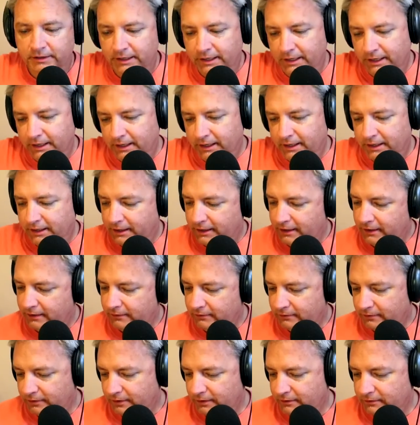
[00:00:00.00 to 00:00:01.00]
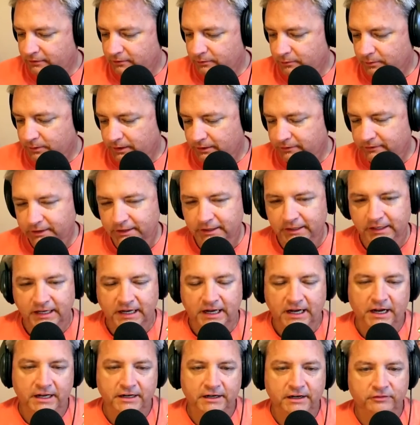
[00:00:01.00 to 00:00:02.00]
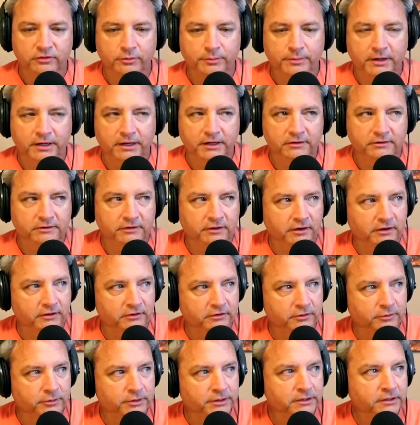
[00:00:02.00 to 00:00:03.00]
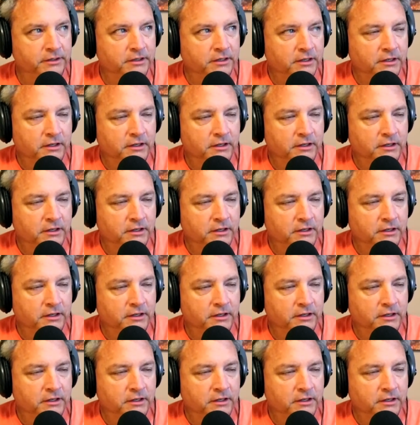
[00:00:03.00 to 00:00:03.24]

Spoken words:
and just want to say hi to everybody, see how you're doing.